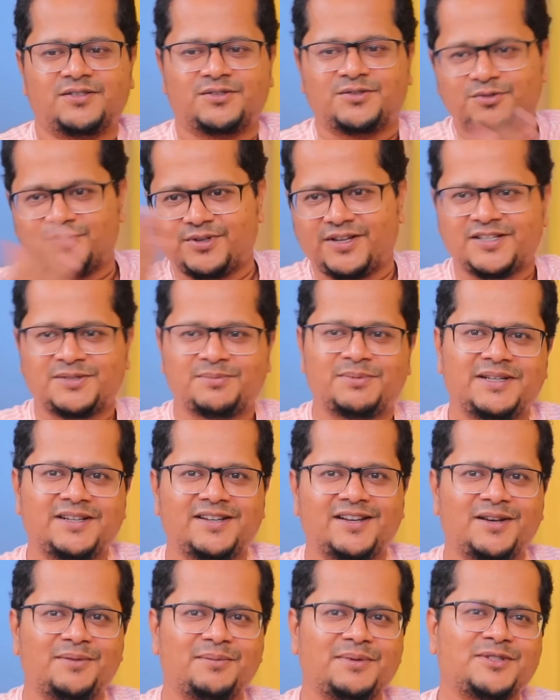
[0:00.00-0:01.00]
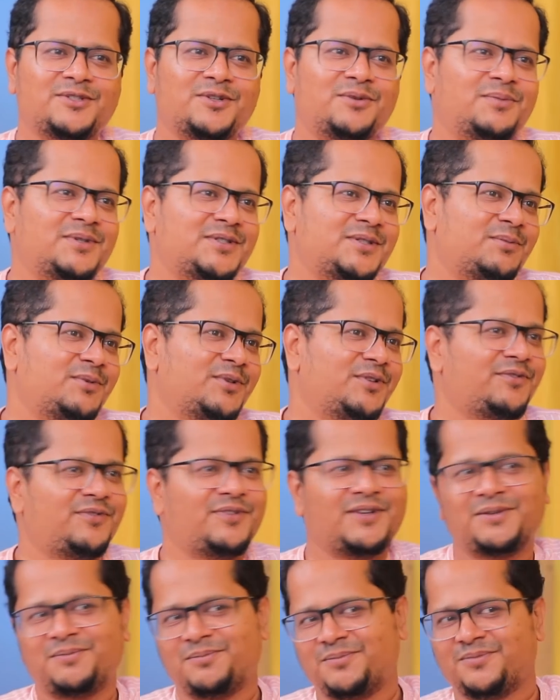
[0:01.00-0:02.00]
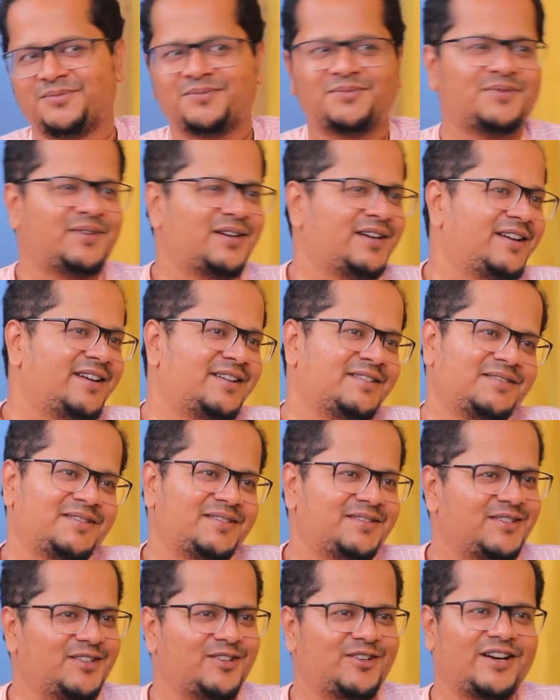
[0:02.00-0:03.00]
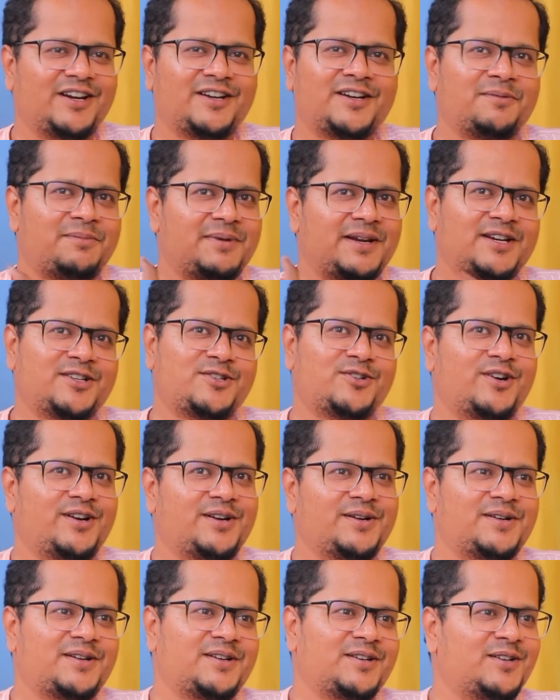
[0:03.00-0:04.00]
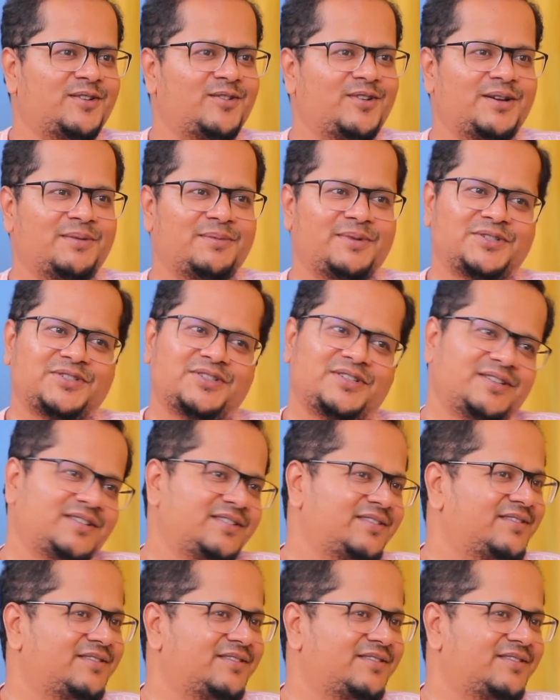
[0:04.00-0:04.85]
Suri has been telling me so much about the film, and let it be a joint collaboration.